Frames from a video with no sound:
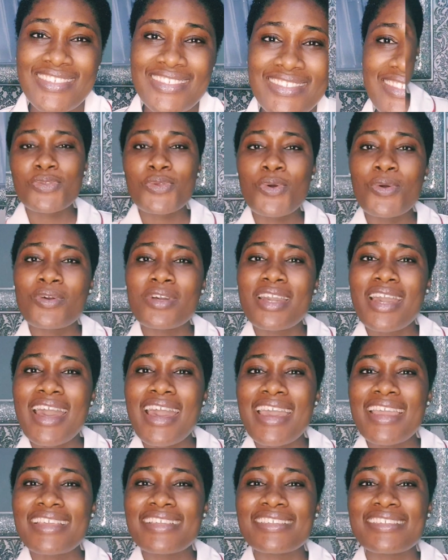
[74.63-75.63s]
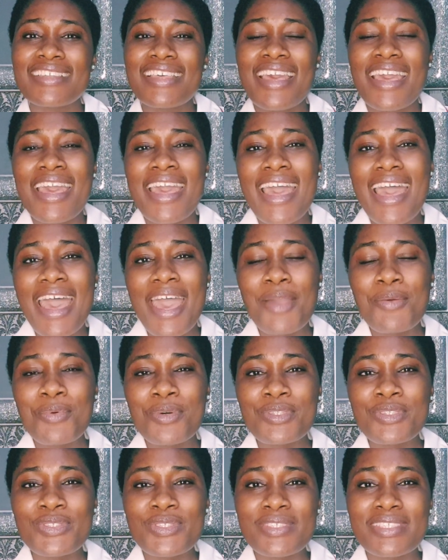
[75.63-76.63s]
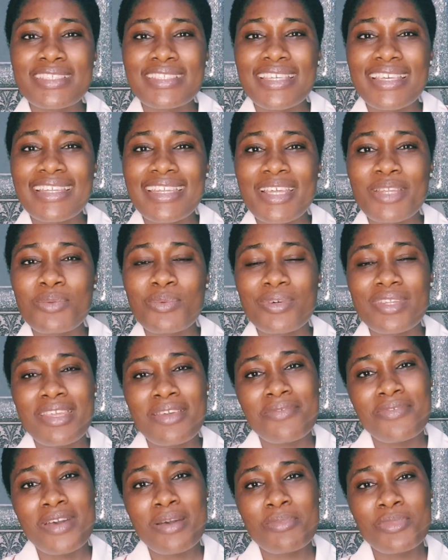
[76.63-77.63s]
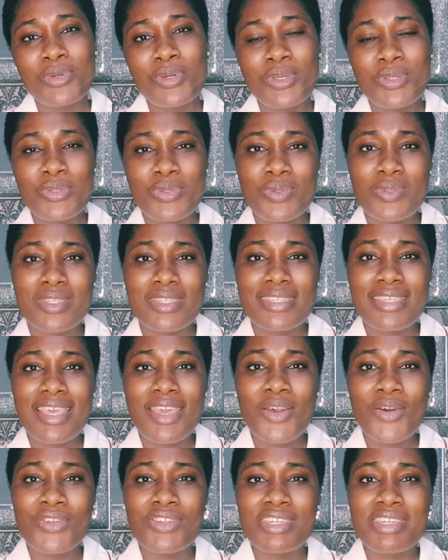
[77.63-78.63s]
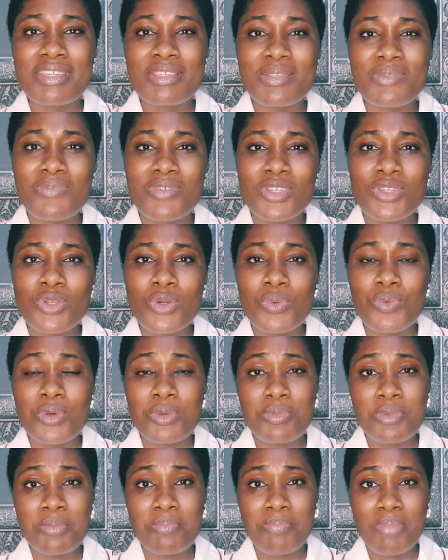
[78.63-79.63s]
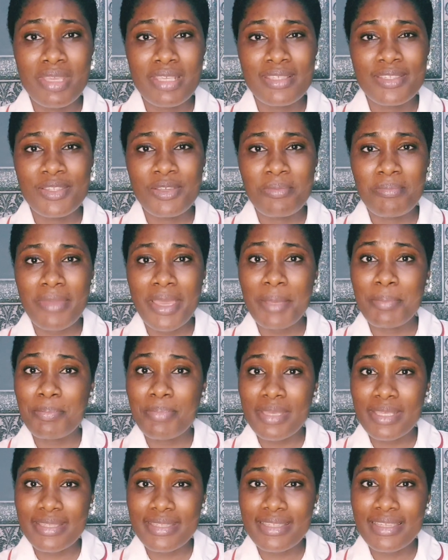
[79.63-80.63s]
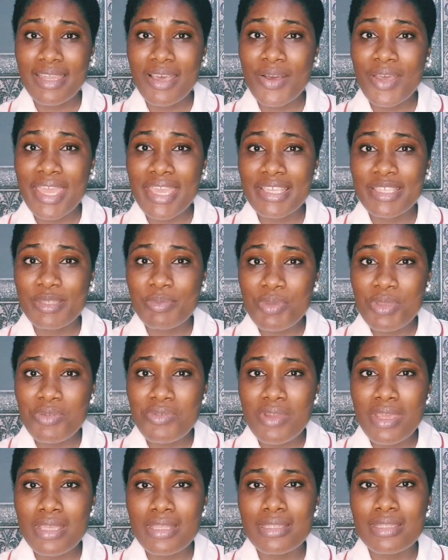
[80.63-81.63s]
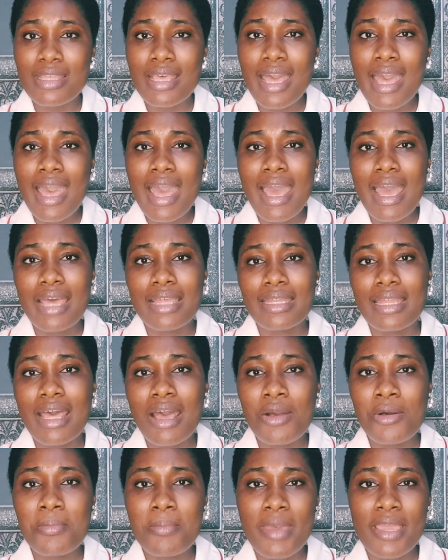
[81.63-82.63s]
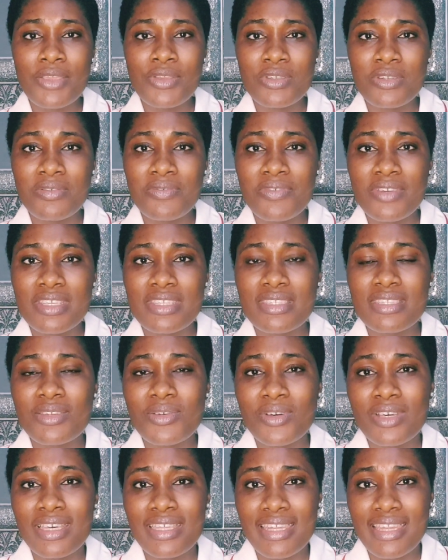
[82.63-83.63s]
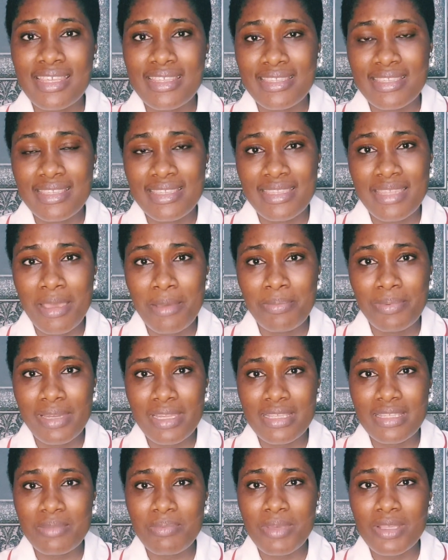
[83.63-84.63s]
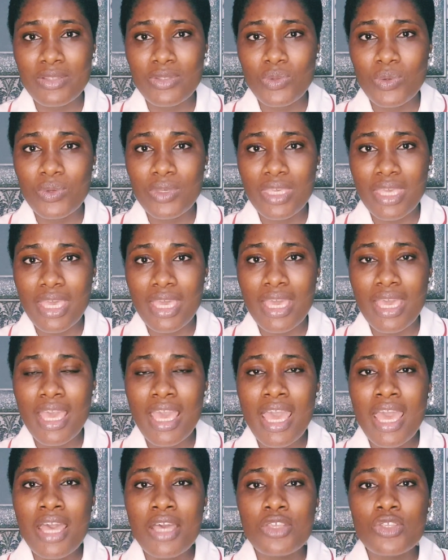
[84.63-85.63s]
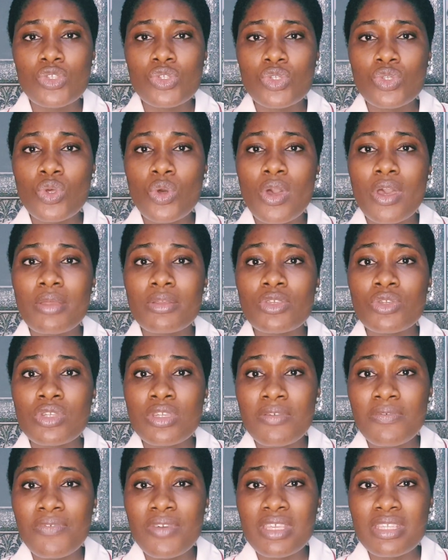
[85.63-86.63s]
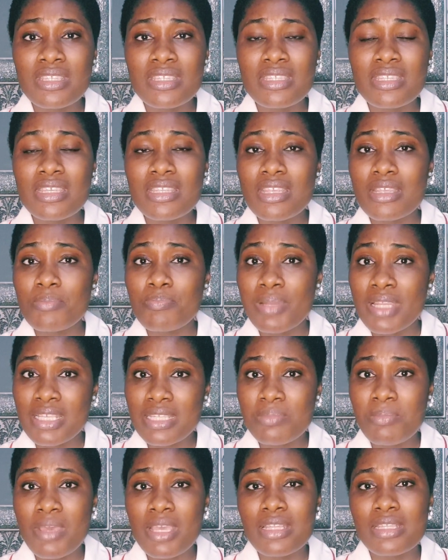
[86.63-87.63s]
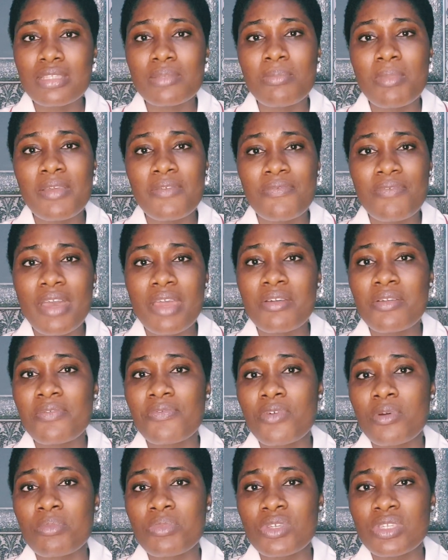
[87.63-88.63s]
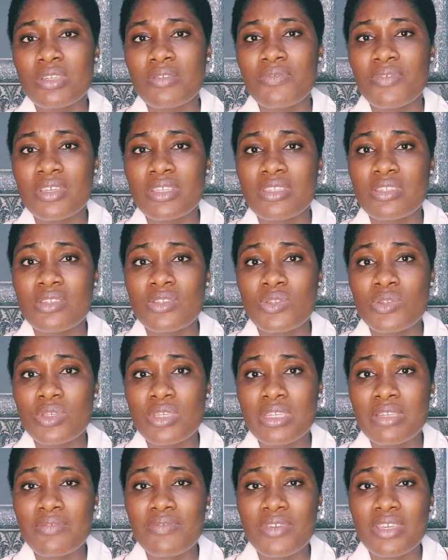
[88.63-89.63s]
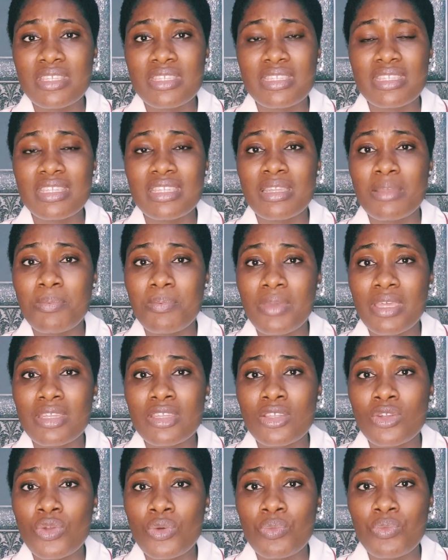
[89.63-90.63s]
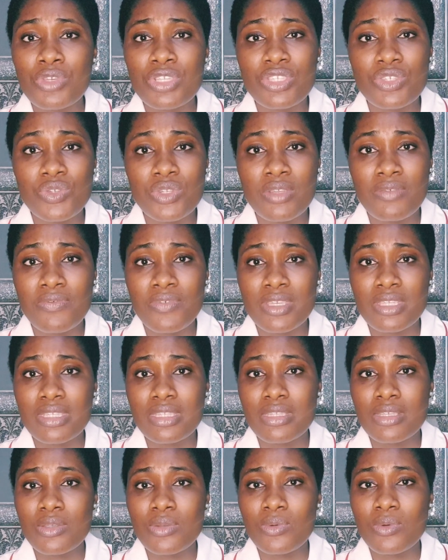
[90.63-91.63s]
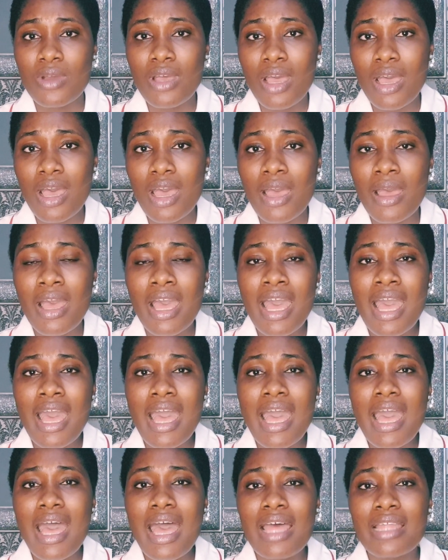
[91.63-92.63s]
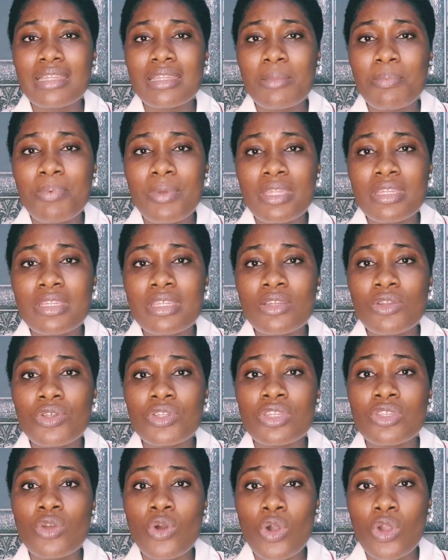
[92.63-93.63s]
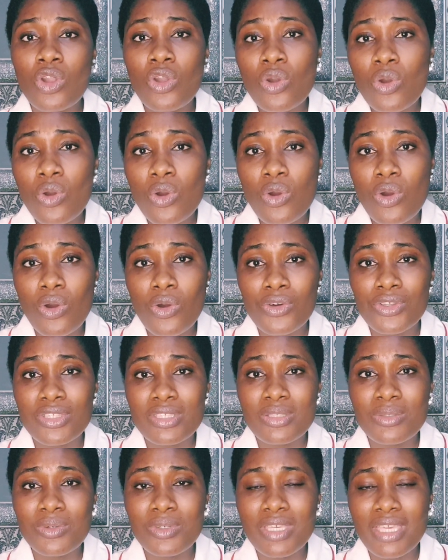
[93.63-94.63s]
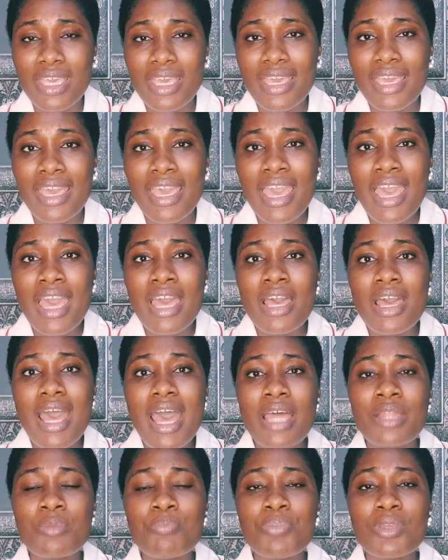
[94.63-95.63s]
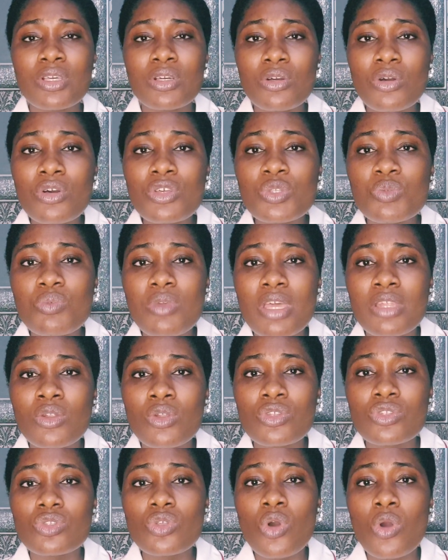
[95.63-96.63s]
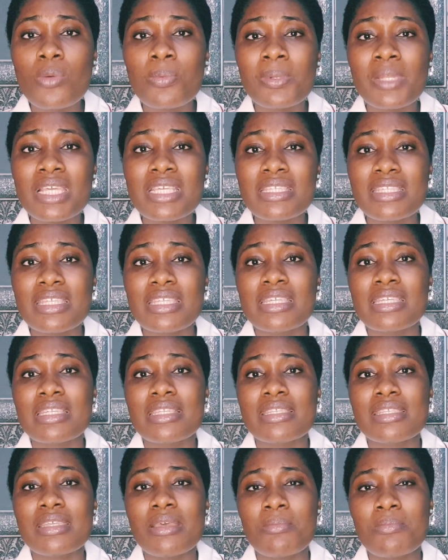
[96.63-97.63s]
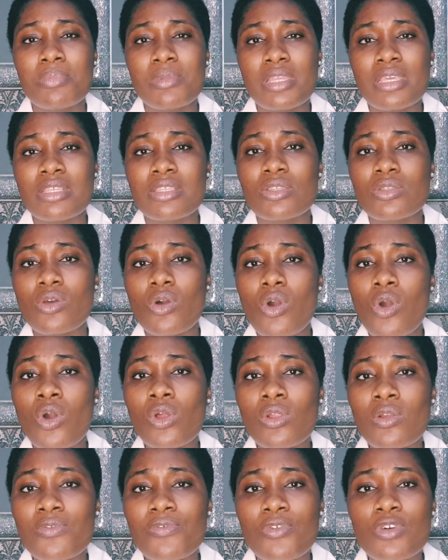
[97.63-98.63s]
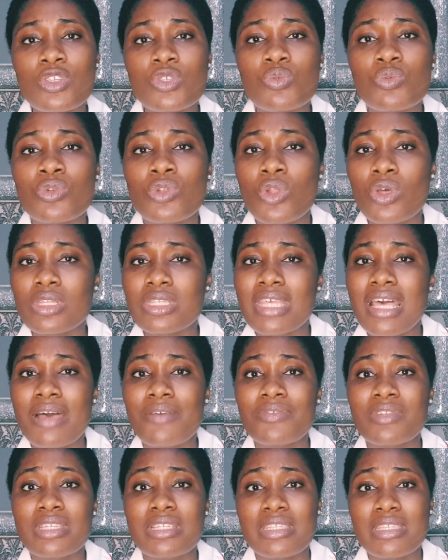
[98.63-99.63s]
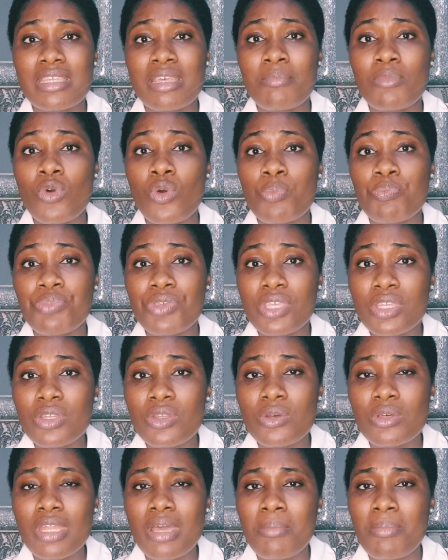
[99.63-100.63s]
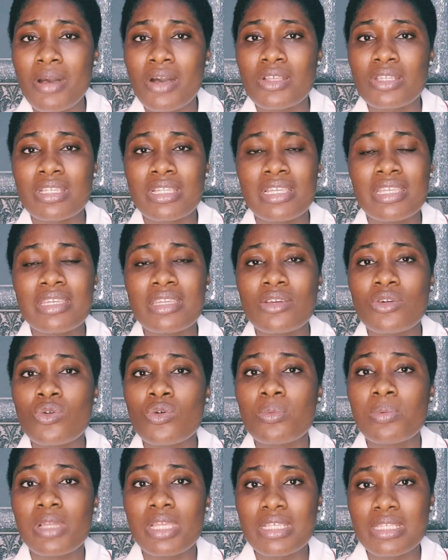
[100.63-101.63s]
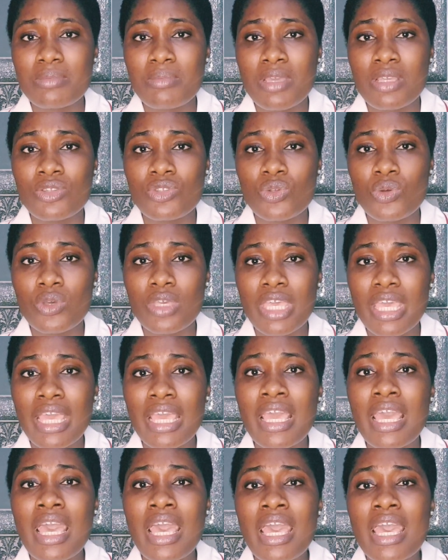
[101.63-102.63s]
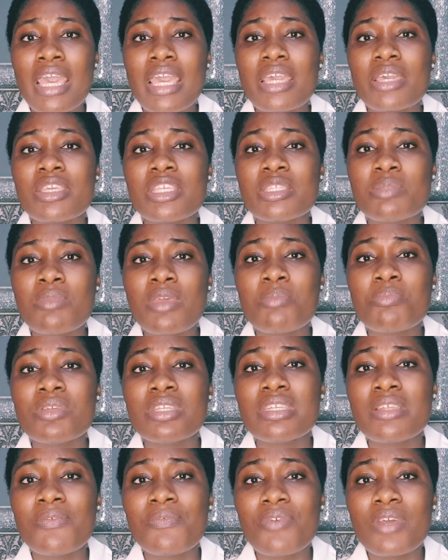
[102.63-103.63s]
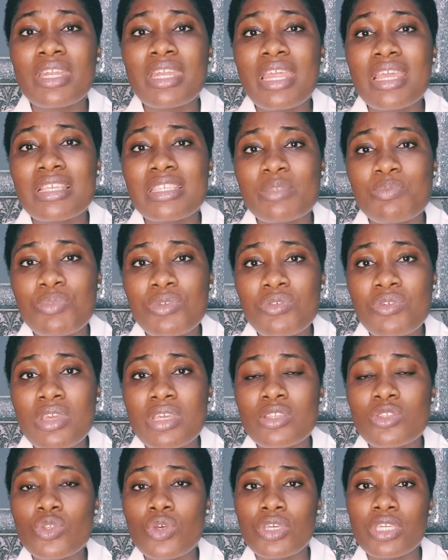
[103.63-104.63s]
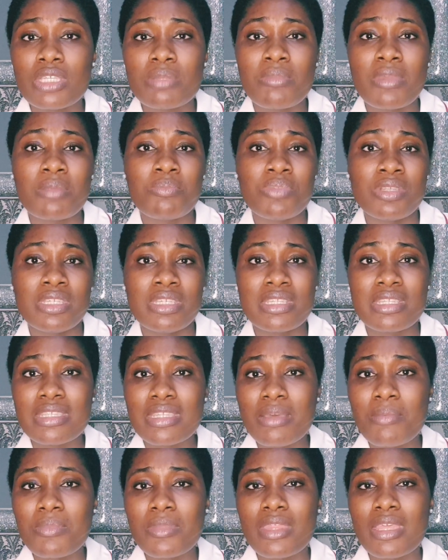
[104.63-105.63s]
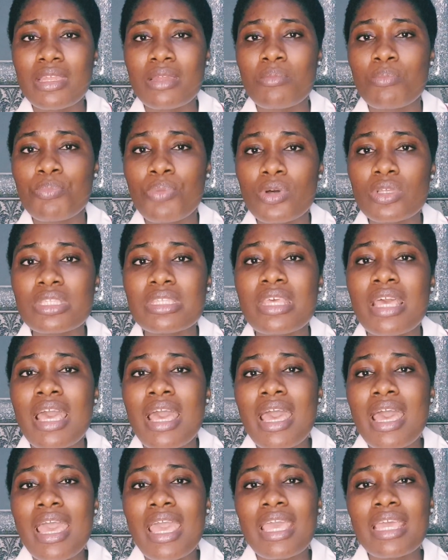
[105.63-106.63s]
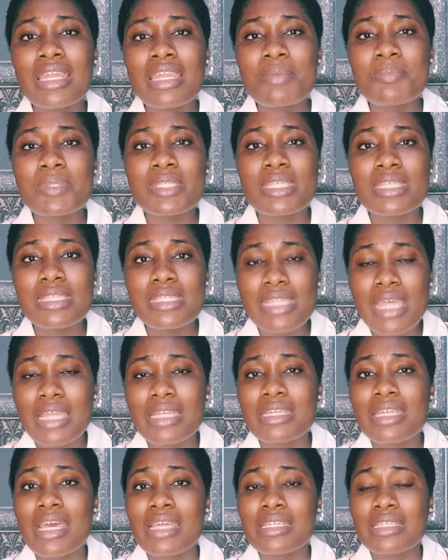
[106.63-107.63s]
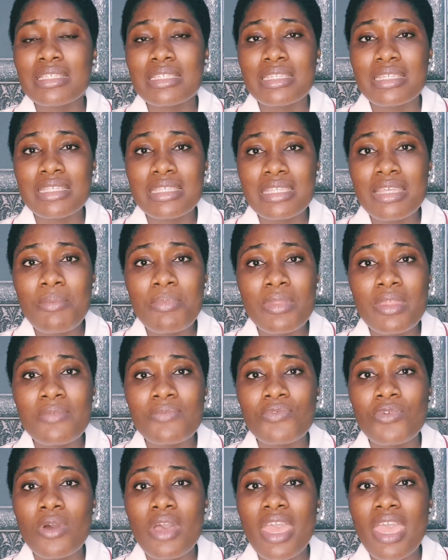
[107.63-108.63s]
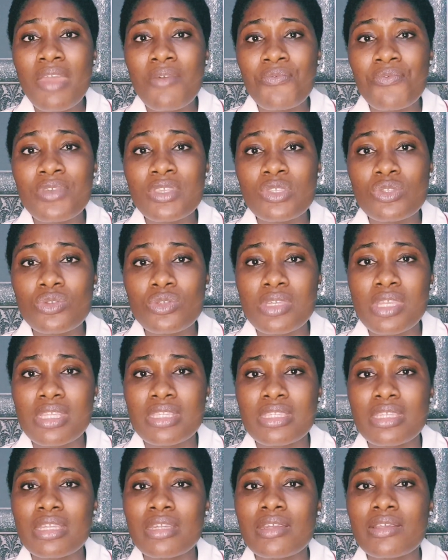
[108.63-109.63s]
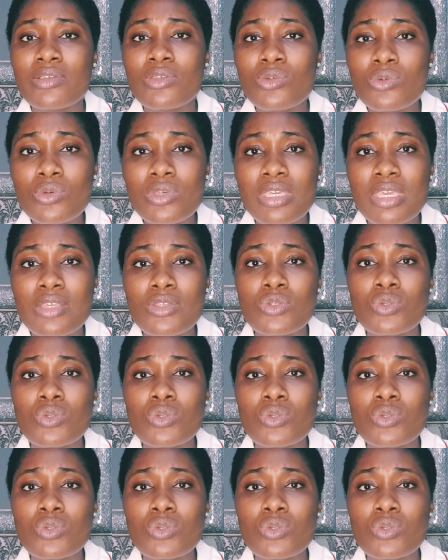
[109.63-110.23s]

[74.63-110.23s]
So guys, I want to say that whatever I'm going to say on this video will be based on my personal experience and how my university organizes their placements, okay? So university placements may vary from university to university depending on which university you are and depending on your cohort, okay? And because we are not all placed in the same place, all of us will not have the same opinion about clinical placement, okay? It may be different experience or it may be the same thing, but NMC standard is the same thing for every student in the UK.